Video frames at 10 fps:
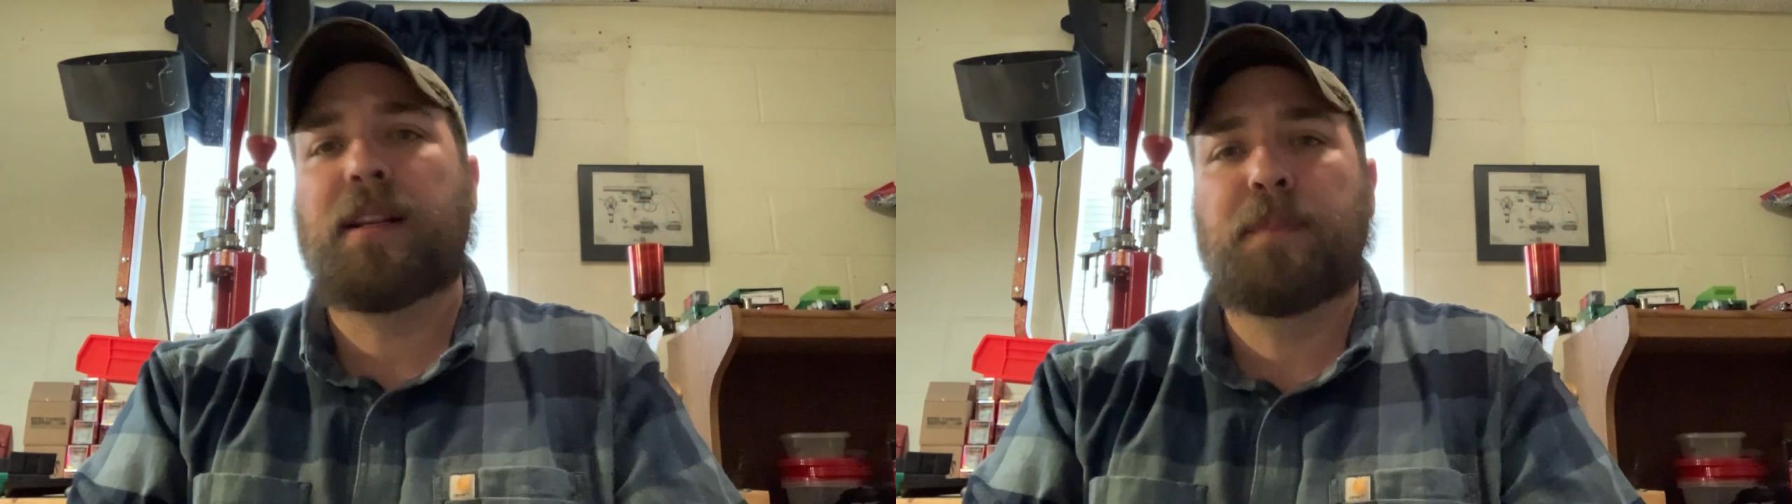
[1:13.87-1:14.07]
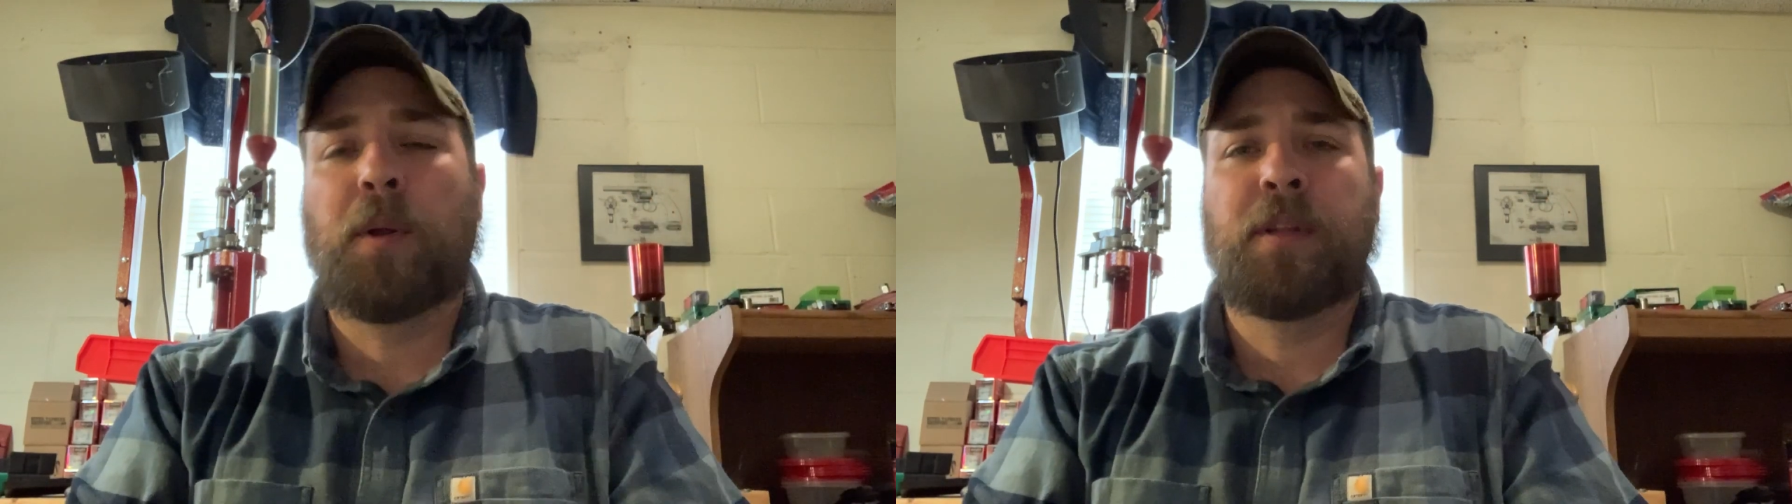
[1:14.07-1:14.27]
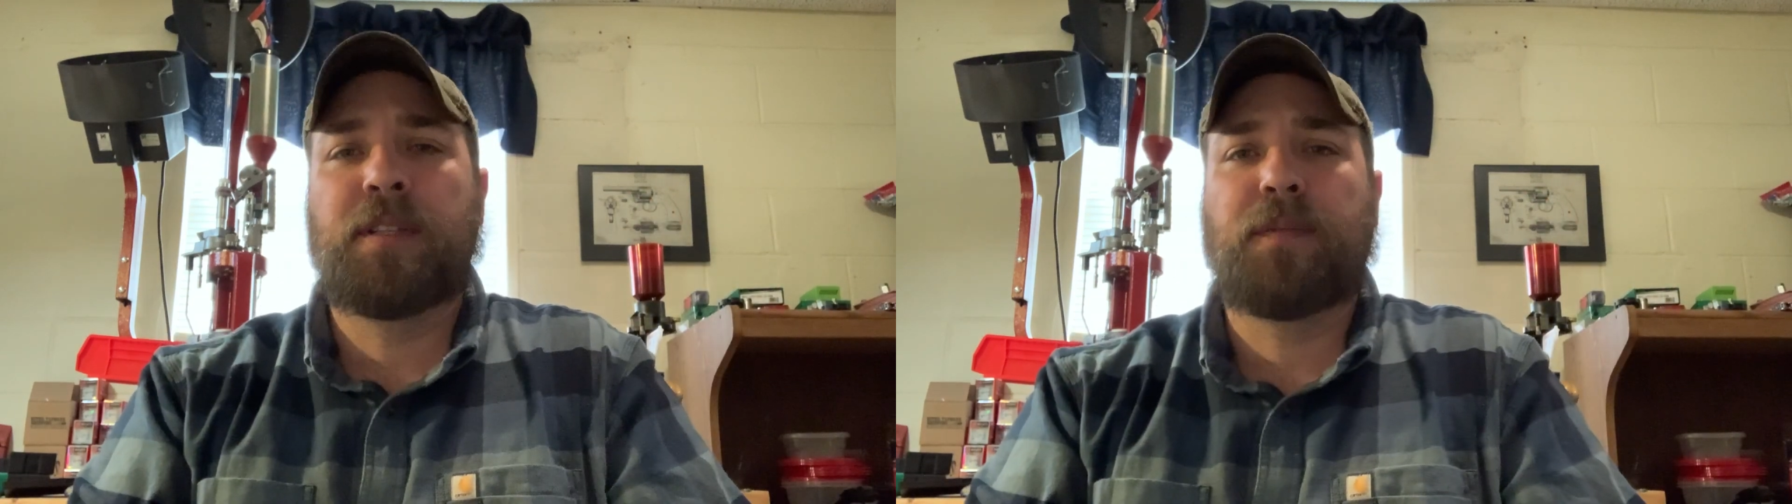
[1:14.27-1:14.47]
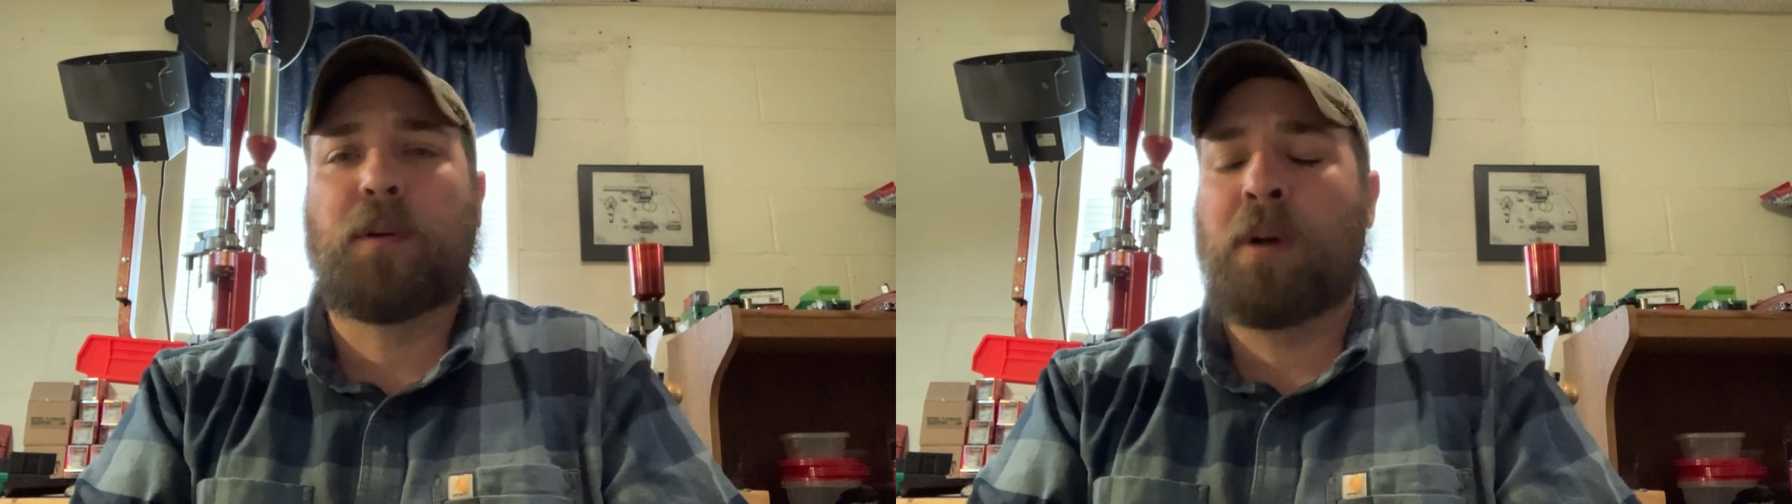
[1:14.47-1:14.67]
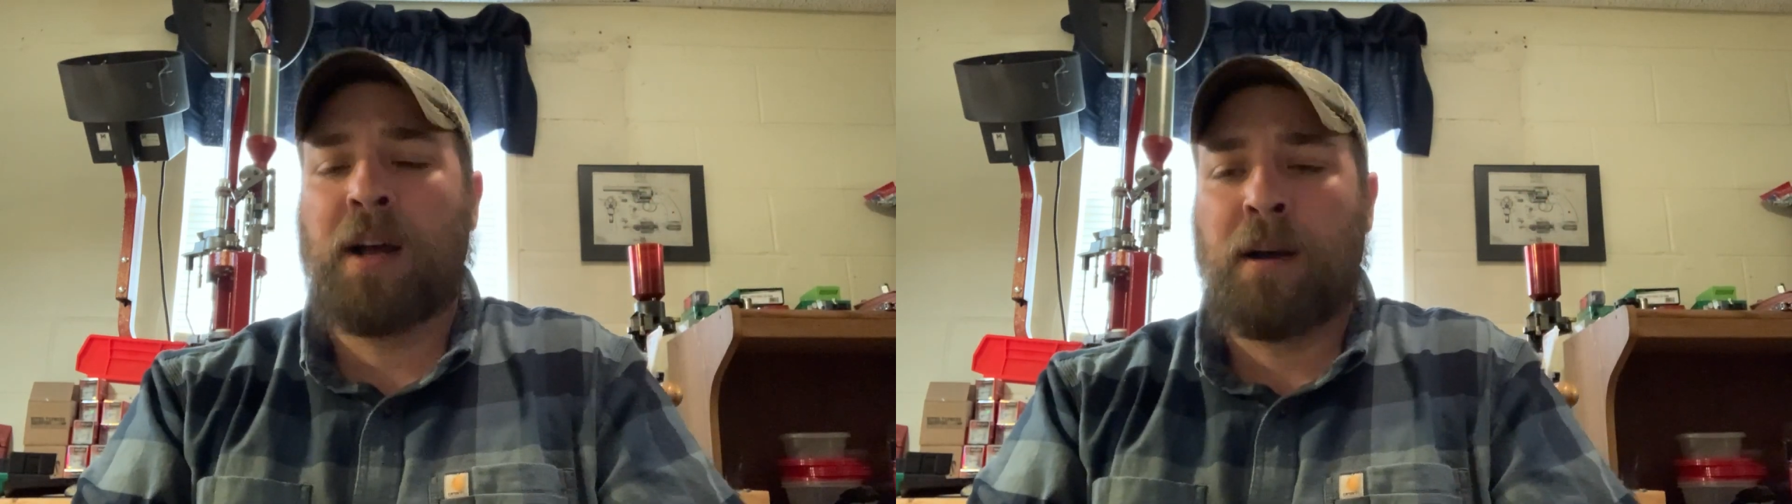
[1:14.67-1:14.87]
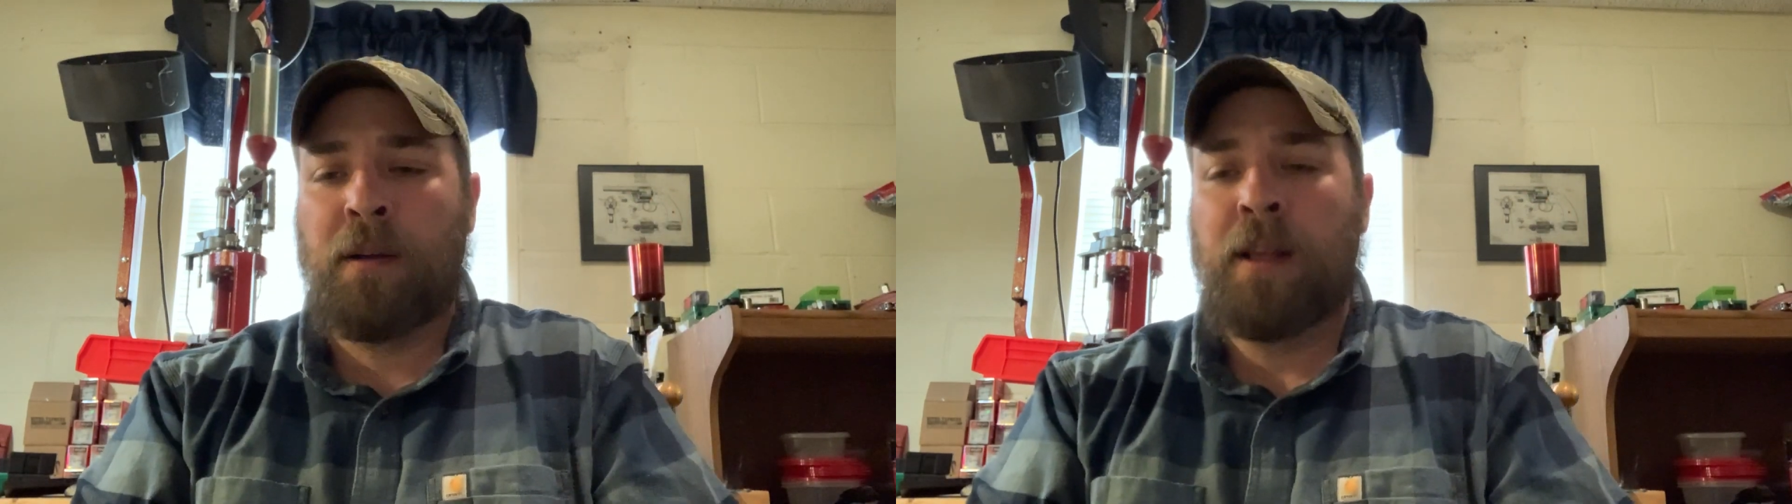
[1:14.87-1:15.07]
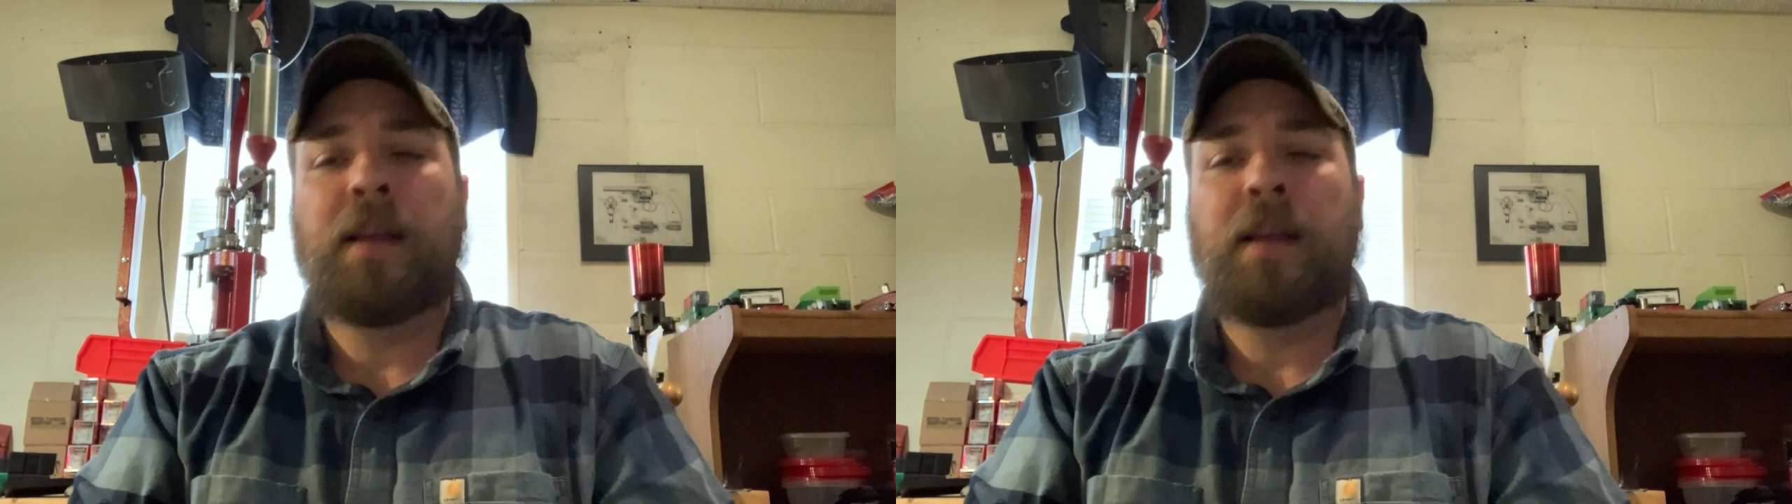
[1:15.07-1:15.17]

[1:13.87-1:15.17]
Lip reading: bullets for a while.